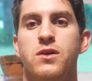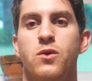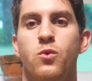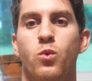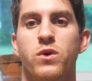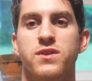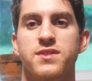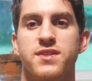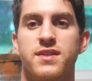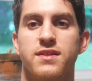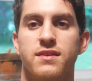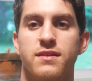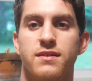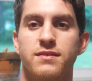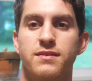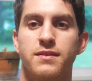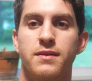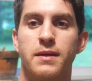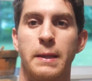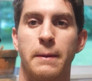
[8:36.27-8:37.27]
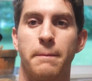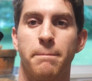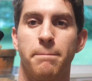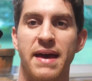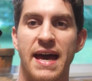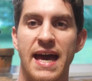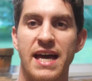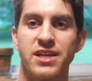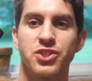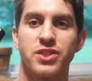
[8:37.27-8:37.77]
Was it
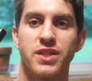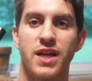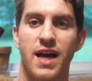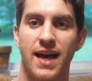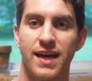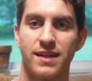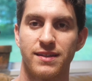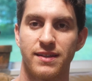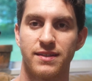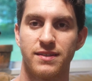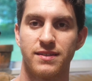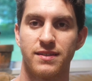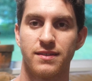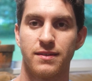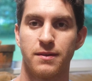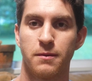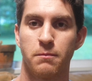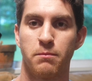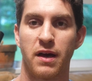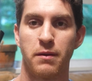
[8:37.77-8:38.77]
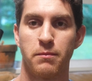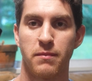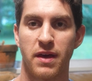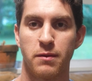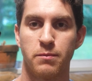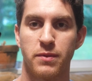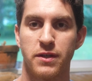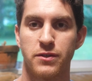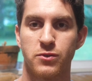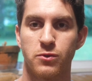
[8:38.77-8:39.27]
Passion Island by May
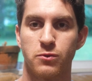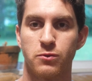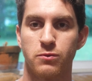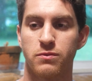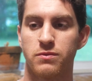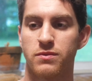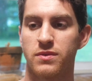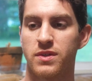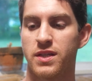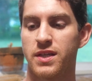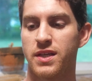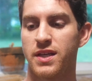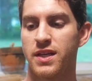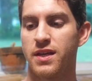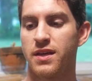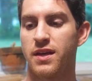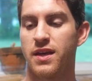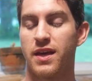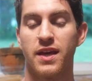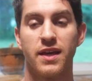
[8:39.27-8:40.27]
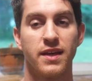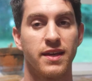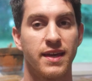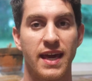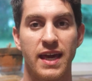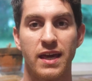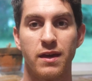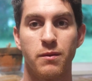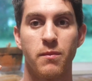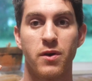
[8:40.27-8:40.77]
Bisu? It
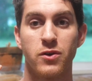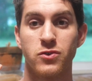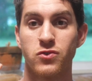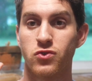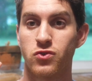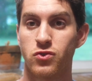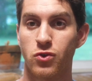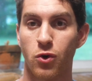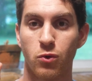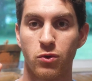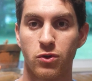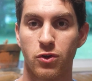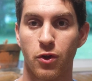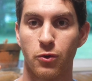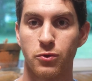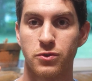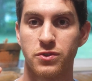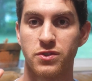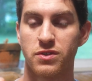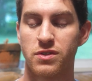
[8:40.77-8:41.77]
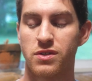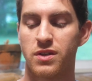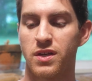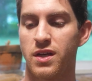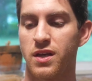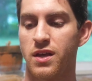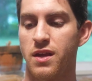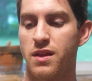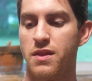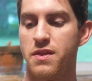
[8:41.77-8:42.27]
came so close.
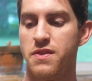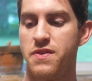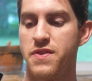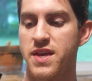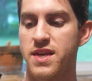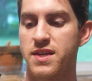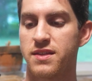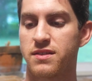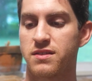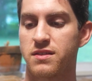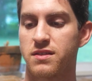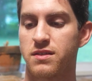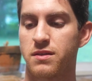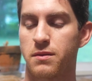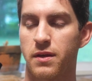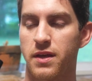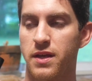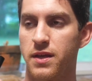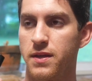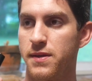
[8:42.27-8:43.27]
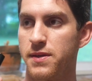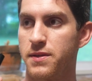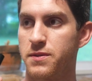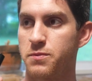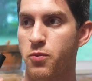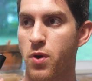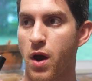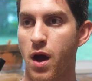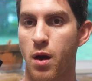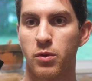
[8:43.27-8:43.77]
This is
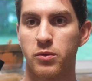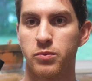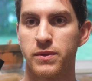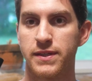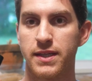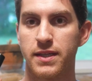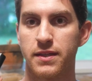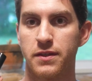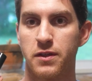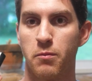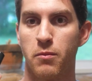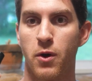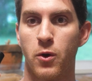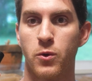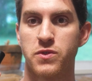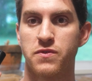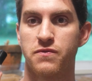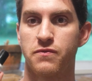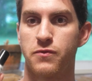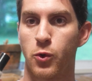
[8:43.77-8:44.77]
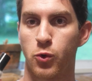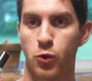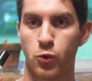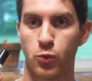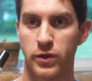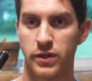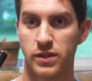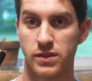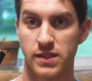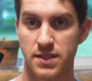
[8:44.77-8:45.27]
probably the most
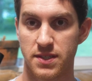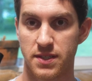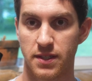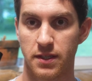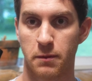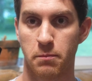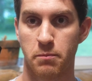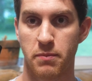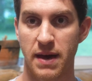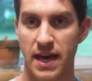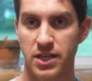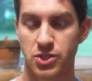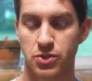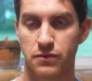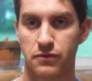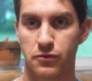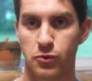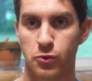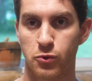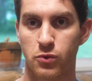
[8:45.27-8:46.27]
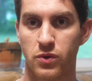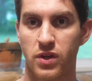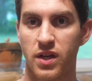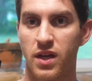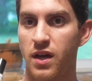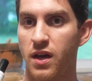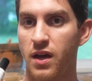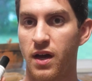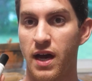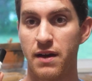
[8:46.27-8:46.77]
photorealistic passion fruit
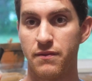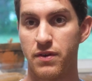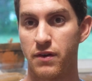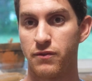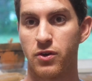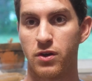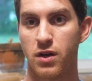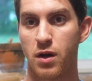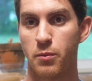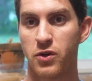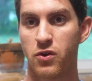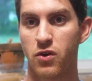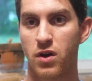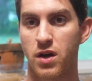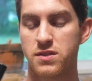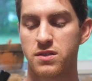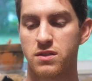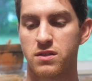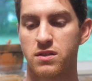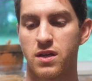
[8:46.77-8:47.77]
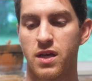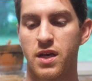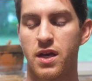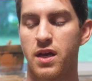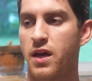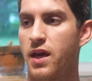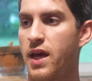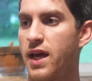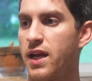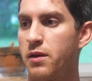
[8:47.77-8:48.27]
I've ever come across,
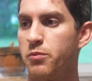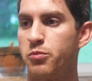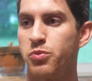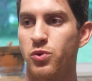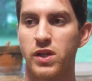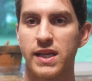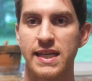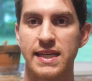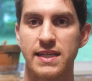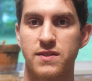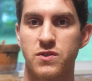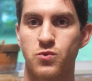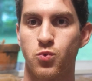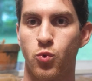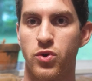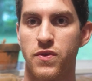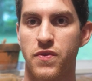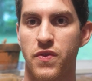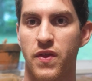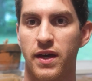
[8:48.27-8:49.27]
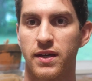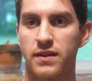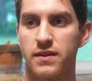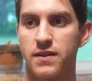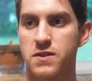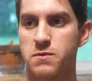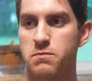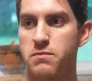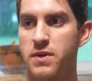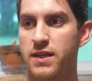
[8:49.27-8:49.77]
and it blends with like
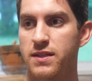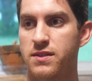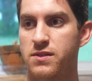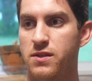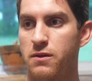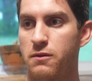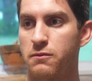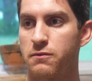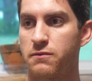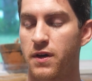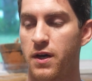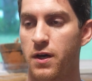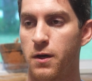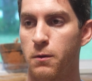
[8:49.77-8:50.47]
this mix of